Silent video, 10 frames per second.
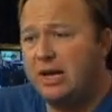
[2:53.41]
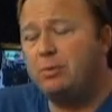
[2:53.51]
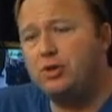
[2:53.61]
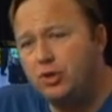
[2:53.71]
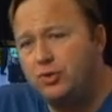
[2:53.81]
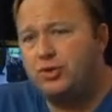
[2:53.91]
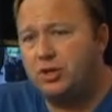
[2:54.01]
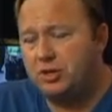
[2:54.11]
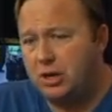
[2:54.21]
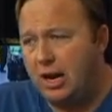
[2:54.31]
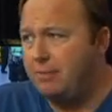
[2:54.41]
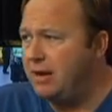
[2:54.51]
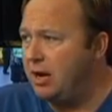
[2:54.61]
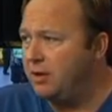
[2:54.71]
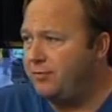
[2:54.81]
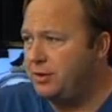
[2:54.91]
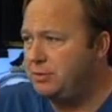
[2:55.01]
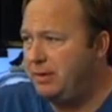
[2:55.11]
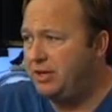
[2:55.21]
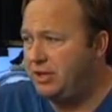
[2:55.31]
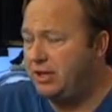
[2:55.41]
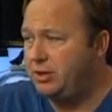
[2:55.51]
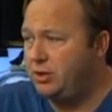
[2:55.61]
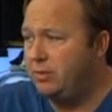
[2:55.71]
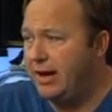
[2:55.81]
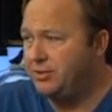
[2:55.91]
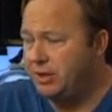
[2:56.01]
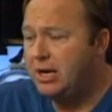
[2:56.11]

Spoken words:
they would use this to clamp down on free speech in the U.S.